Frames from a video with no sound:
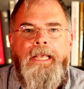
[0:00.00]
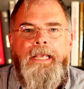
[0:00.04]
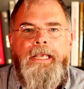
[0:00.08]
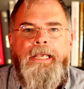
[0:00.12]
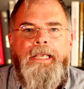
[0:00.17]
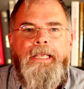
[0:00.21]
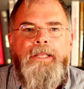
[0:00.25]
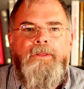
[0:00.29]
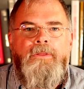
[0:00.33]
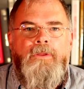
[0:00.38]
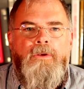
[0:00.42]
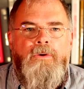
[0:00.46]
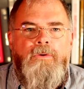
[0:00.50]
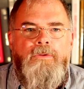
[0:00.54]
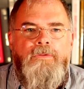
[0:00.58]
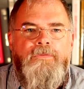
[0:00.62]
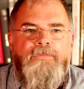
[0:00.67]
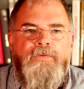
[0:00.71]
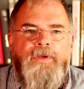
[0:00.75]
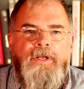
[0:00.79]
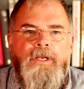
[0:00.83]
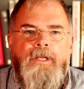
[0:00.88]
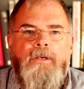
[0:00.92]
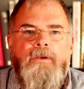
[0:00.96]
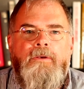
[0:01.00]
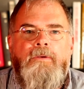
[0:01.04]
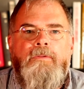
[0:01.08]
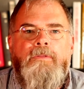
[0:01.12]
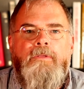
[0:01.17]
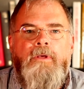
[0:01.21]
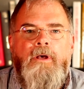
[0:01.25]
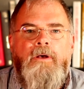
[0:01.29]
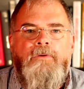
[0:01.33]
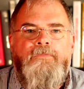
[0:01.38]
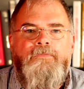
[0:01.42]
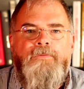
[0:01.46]
In those
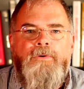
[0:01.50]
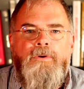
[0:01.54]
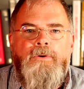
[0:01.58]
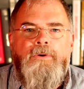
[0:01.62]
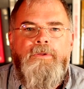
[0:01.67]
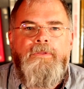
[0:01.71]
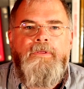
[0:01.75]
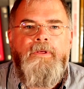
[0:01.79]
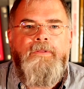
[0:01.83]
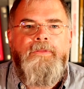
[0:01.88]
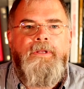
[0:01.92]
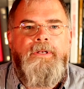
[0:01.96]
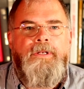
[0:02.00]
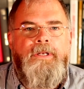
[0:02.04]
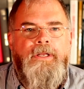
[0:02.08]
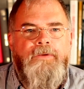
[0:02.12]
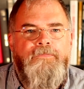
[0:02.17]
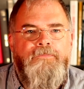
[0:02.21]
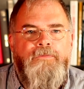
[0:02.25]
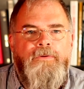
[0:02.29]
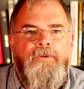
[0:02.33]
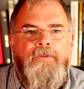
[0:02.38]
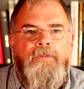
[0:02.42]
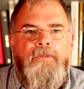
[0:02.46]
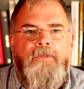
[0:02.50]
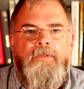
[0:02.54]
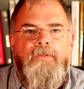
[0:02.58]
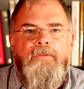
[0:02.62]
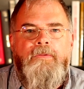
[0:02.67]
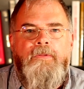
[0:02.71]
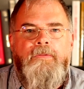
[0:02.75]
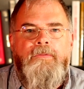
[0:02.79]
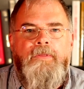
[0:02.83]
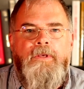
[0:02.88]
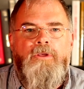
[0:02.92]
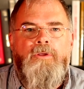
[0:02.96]
videos, I'll focus on the differences
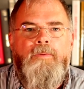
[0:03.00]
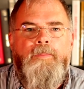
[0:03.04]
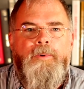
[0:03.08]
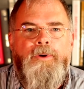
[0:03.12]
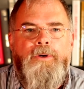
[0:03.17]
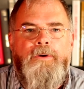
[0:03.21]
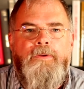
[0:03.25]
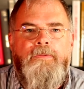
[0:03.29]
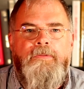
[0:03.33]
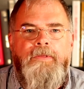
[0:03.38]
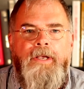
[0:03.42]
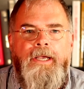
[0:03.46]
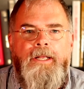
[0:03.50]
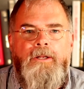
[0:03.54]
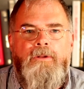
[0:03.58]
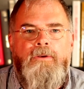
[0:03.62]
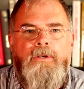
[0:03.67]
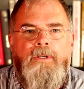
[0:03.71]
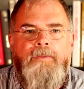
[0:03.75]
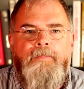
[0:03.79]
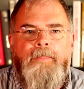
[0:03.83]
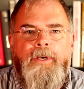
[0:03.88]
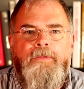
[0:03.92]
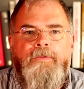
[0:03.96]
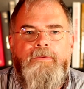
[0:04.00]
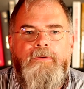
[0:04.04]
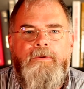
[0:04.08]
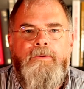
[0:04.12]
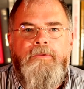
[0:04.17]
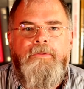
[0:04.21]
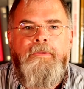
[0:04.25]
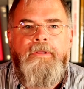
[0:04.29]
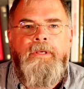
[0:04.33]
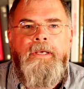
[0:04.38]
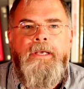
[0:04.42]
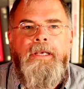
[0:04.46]
to single burner silo
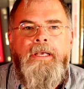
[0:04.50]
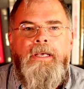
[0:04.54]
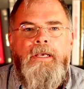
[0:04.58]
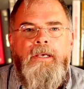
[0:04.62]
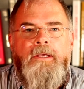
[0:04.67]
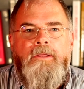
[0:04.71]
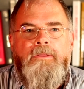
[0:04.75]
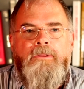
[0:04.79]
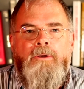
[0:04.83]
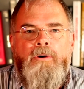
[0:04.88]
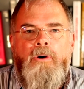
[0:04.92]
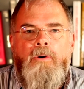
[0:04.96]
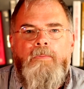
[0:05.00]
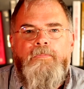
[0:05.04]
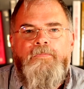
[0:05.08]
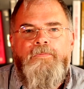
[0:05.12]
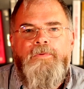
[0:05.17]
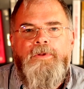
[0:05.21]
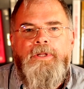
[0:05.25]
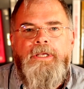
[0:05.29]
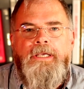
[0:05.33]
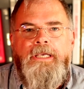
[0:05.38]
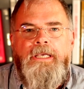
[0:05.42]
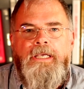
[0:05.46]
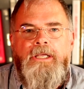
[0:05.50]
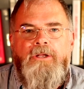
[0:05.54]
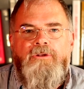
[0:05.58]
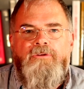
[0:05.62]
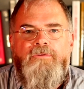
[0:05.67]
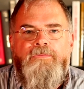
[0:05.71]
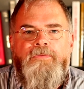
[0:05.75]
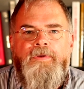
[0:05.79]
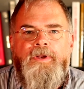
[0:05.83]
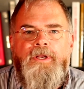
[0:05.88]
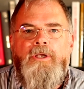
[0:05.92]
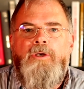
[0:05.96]
combustors. So hopefully
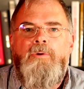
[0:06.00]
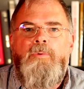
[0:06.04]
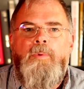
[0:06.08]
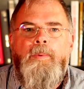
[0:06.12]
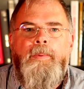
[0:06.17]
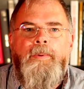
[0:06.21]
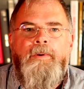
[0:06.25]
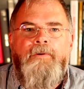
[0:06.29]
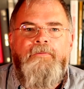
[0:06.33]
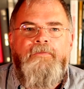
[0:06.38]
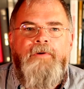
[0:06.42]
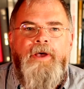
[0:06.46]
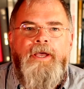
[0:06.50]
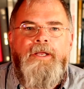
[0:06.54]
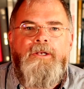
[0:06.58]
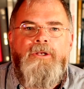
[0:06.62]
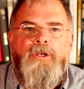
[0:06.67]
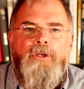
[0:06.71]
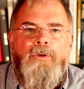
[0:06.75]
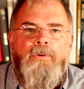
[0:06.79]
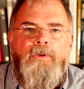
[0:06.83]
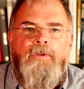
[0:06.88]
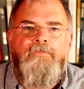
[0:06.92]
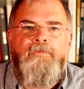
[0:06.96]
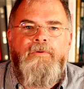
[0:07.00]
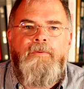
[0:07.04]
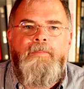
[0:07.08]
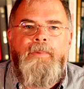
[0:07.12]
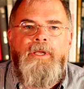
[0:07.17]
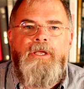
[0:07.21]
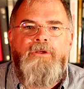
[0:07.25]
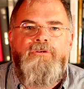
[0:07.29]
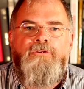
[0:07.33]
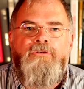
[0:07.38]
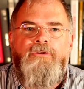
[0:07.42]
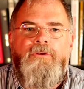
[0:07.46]
each video will provide new
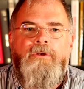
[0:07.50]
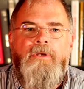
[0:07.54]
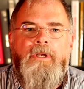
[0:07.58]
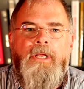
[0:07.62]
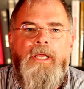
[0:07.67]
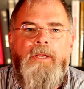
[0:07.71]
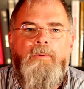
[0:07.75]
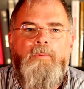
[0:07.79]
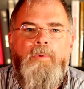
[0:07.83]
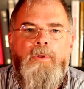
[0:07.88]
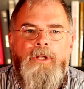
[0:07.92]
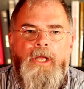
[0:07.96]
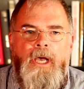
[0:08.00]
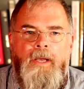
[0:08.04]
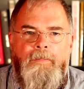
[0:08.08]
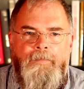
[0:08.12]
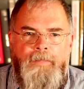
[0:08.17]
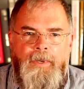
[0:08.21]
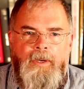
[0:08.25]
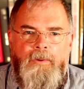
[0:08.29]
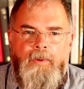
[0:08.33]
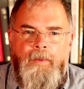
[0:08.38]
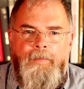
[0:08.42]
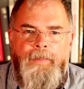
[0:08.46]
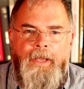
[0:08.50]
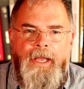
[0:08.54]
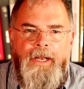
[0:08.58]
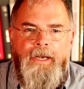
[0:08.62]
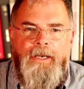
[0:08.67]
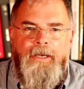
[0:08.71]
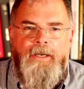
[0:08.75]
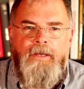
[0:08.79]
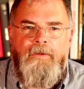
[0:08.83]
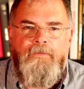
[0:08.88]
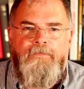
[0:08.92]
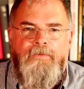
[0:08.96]
information and will not be
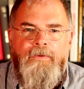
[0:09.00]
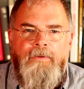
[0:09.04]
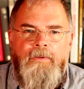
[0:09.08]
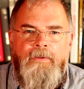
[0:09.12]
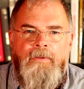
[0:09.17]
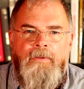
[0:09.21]
repetitive.